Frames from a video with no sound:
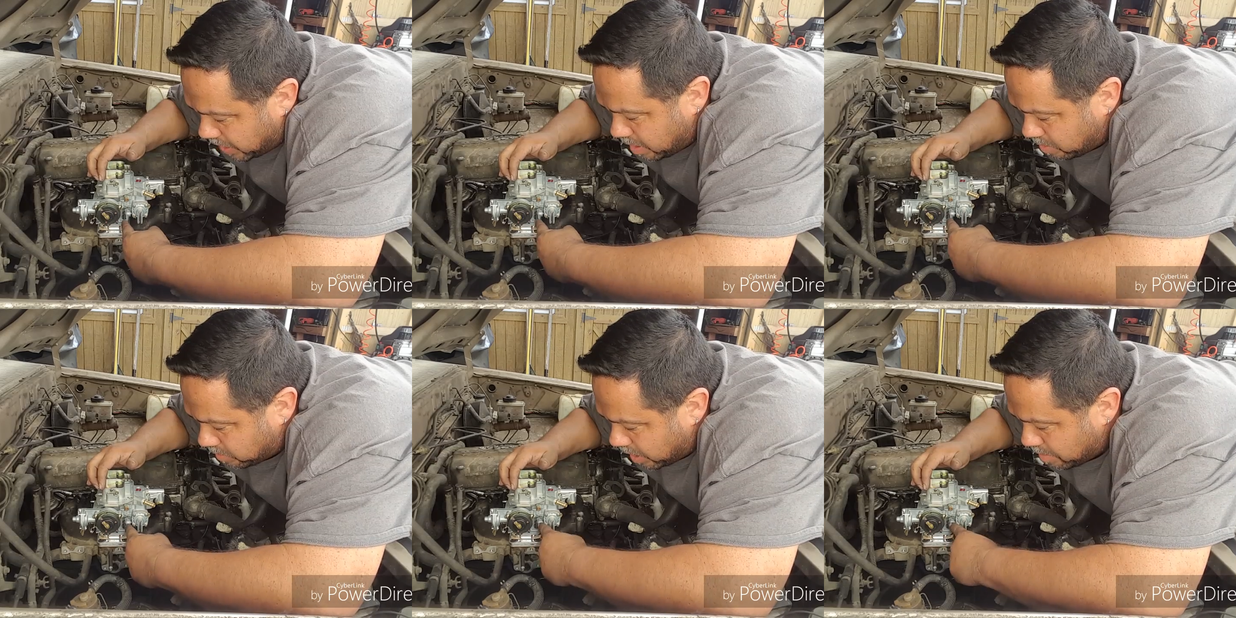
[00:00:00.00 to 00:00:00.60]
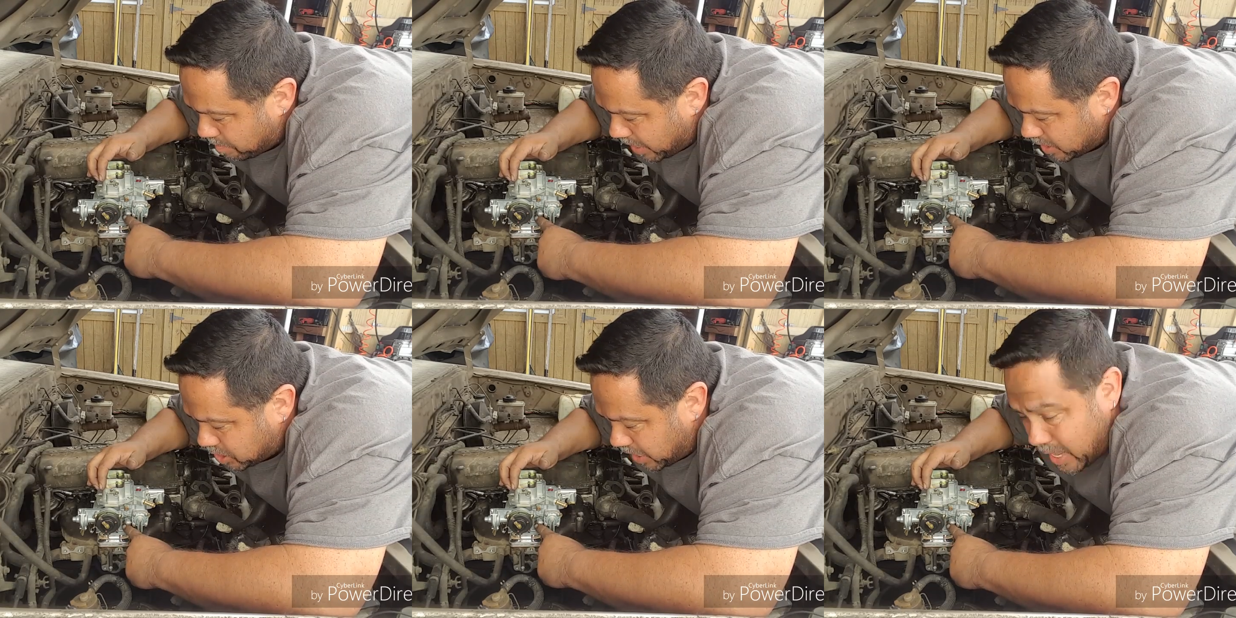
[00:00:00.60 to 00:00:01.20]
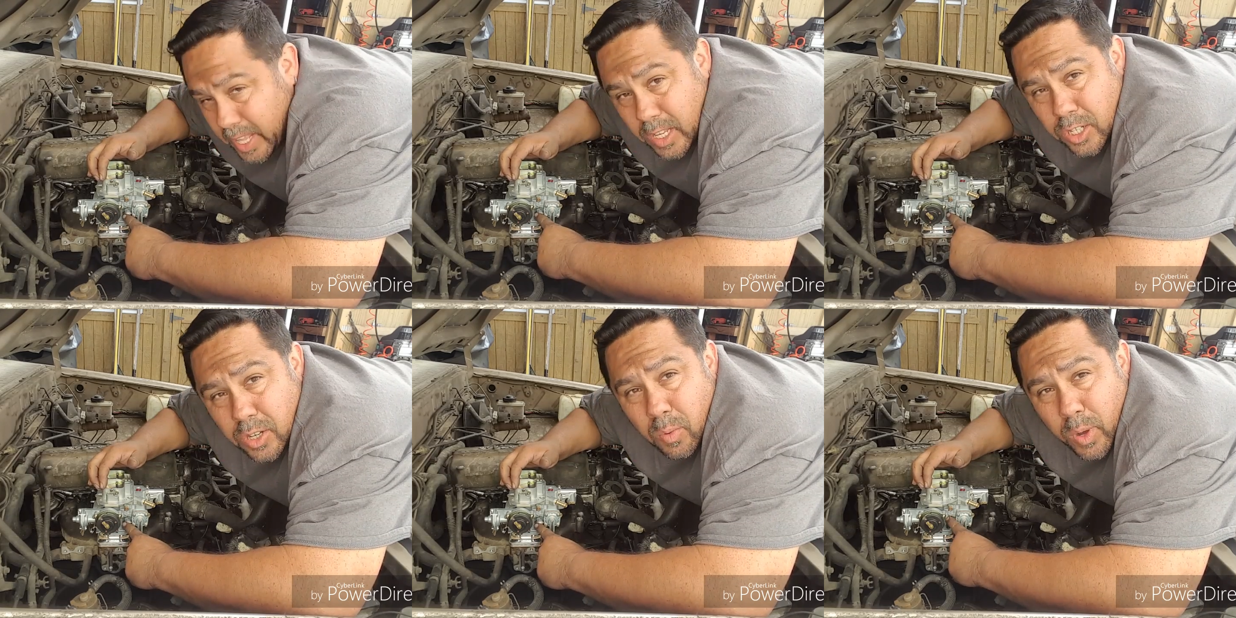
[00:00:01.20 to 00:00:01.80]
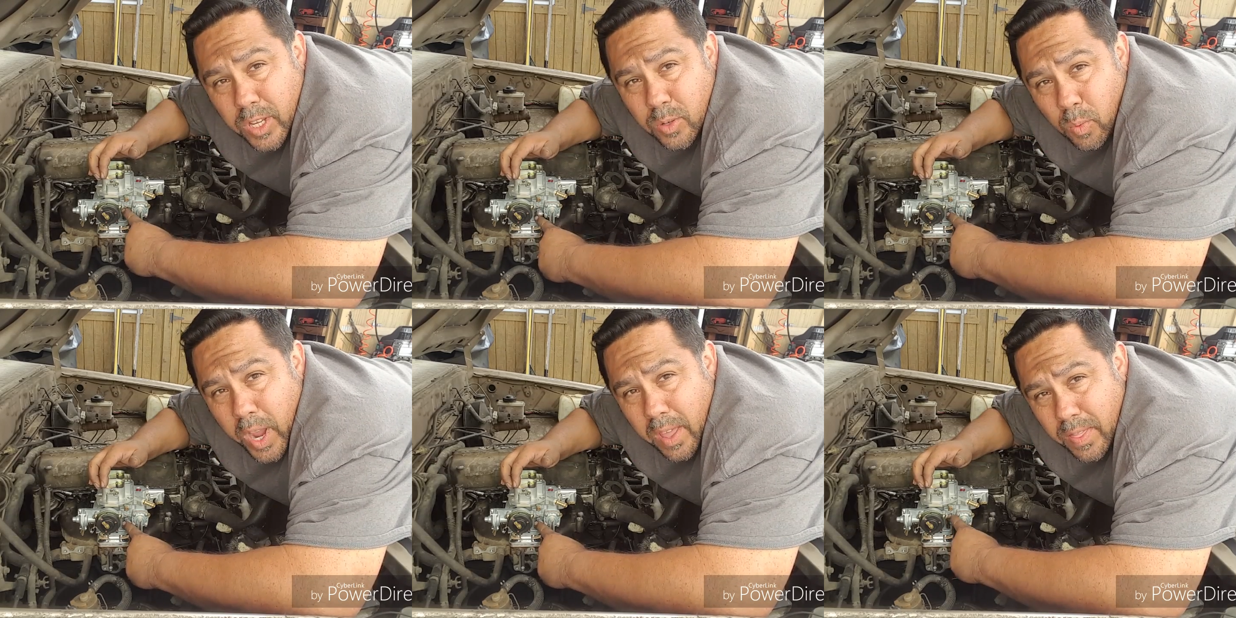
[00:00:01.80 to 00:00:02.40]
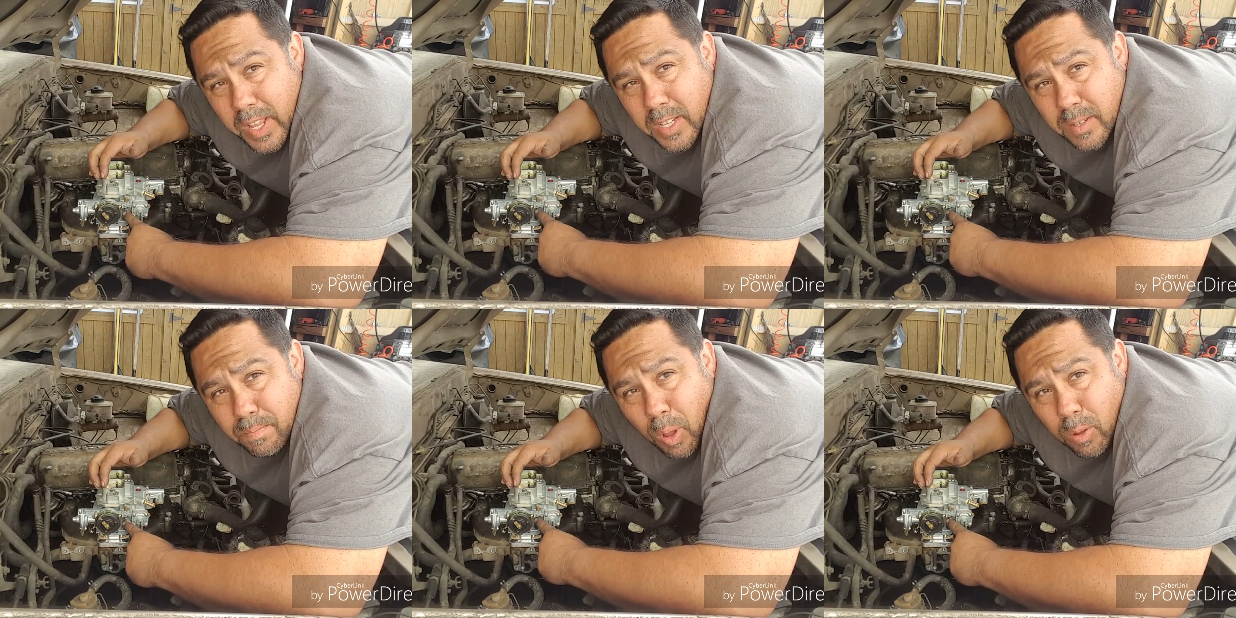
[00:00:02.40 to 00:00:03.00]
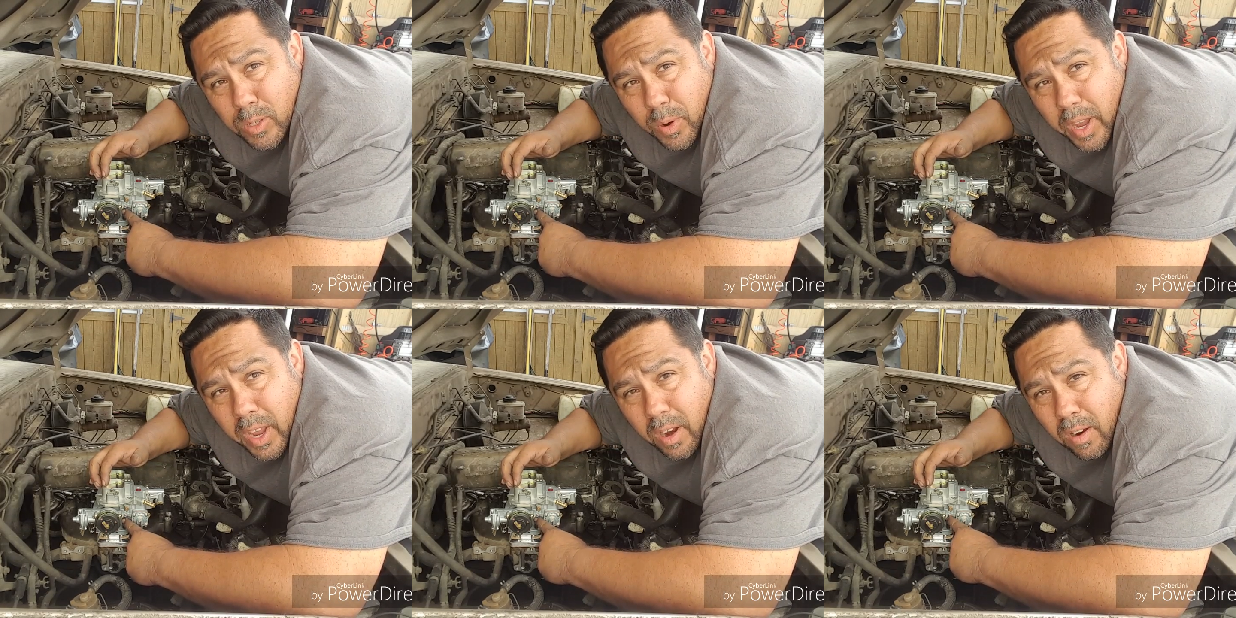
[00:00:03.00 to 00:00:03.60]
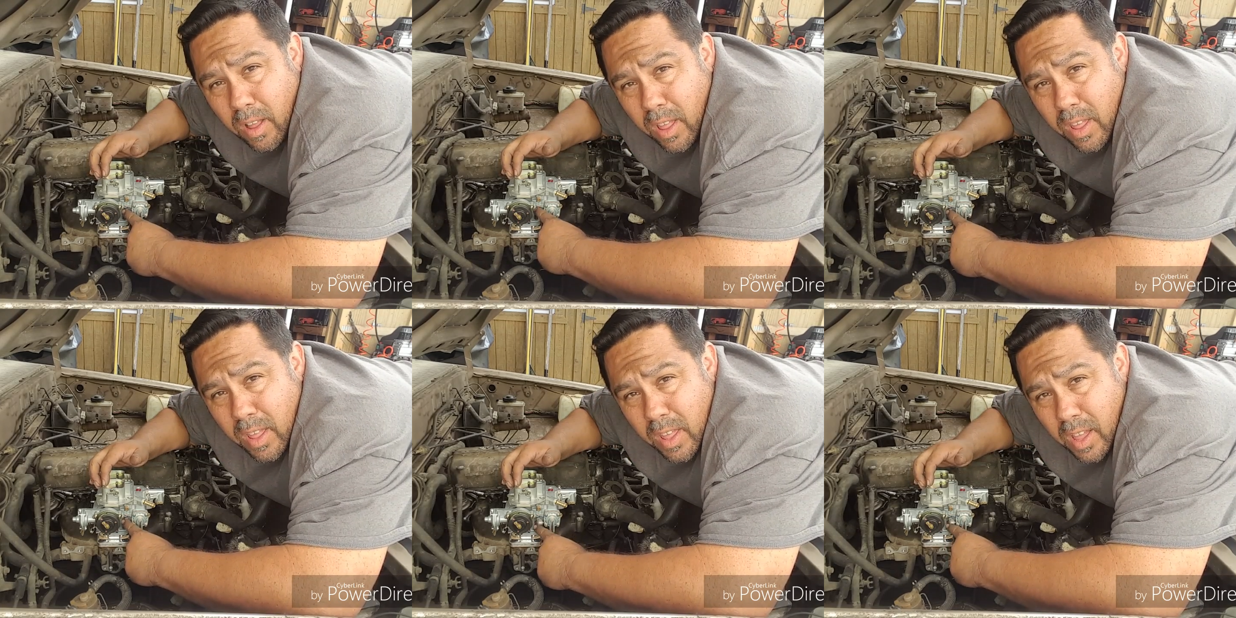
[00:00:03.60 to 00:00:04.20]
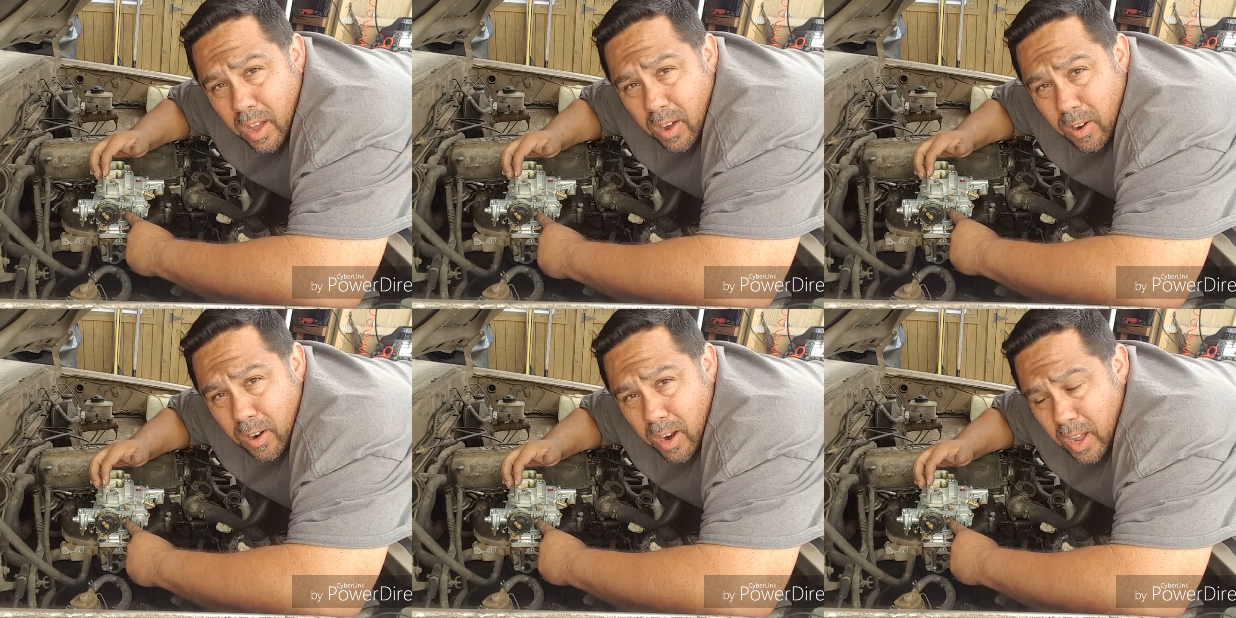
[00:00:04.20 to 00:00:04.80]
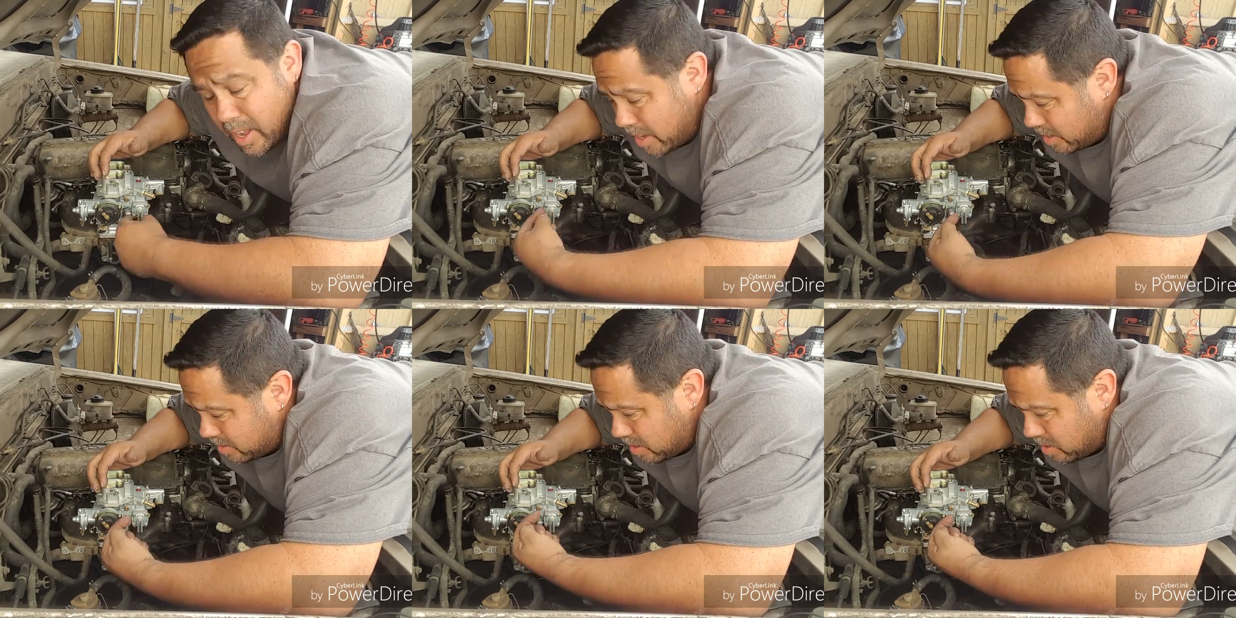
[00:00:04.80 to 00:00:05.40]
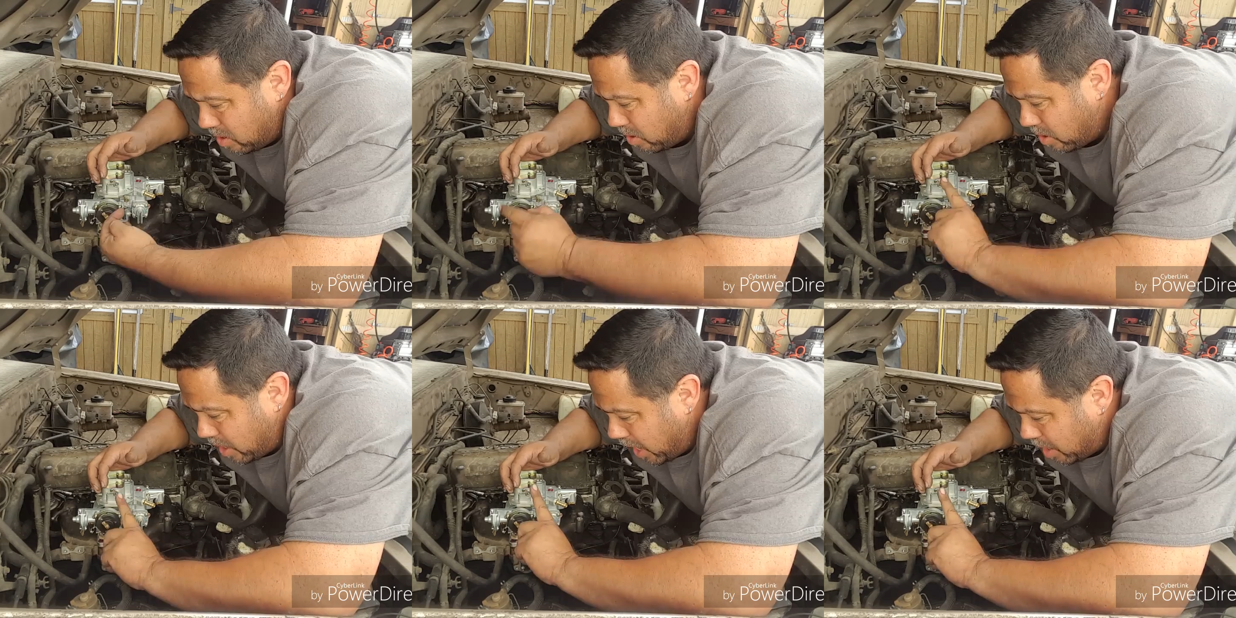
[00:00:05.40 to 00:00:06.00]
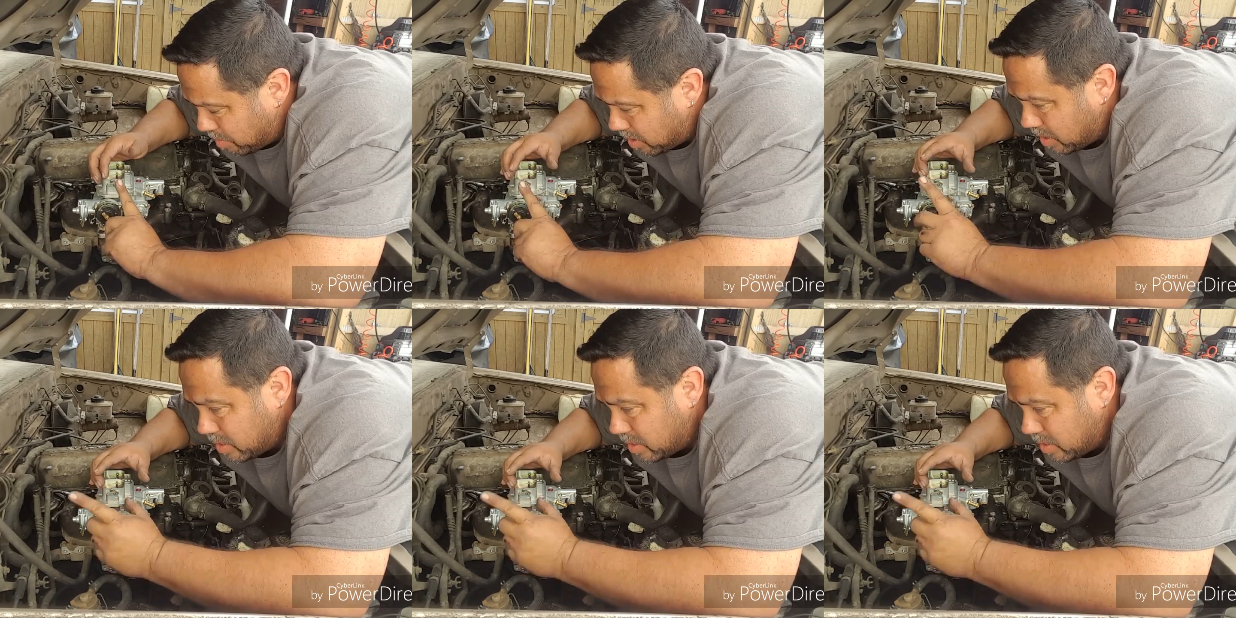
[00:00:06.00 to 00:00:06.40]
down, it may change which way these bolts right here are aimed.